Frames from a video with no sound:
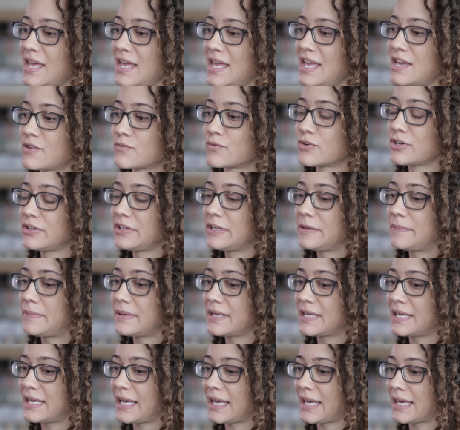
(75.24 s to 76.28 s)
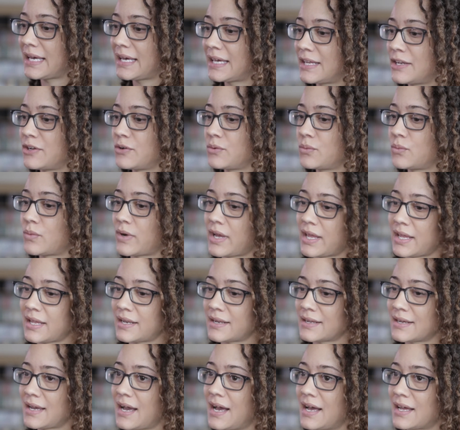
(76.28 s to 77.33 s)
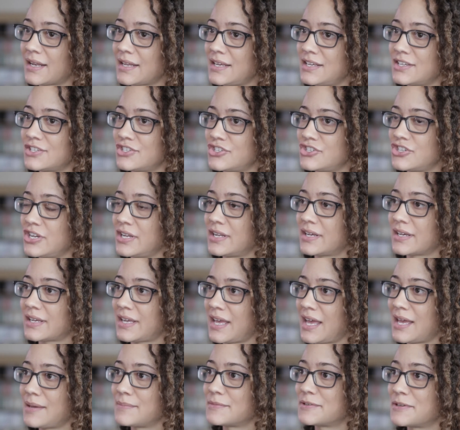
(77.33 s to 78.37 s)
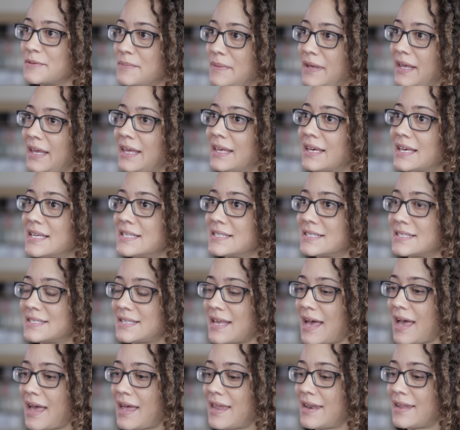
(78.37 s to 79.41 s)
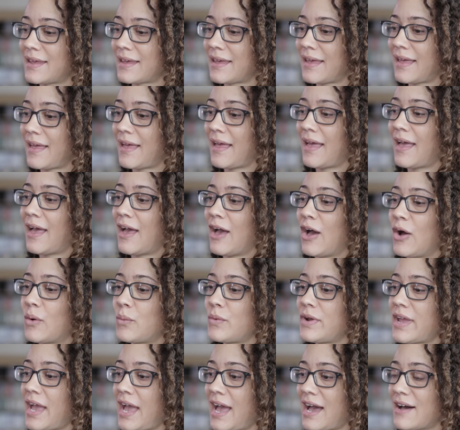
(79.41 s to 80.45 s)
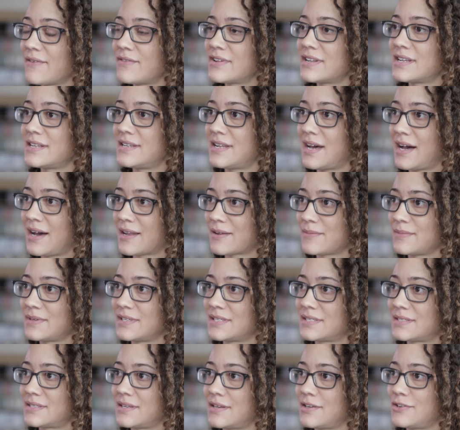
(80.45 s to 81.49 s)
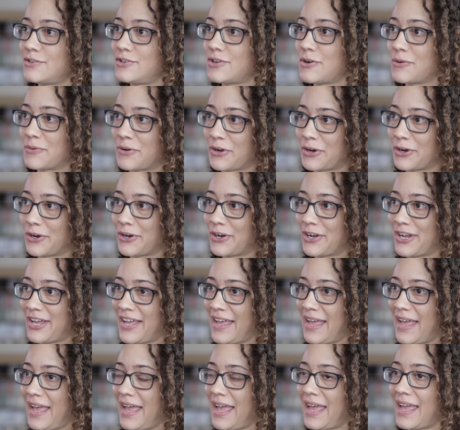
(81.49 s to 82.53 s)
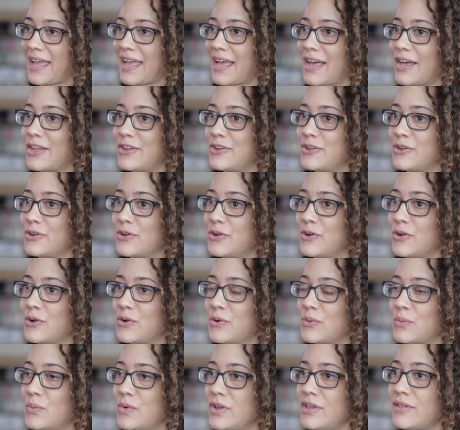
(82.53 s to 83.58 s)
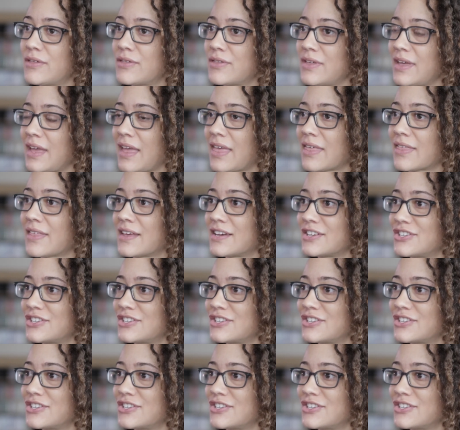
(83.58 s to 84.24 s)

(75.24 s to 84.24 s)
It really began when Connie and Gina came to me and said, we have an anonymous donor and we think that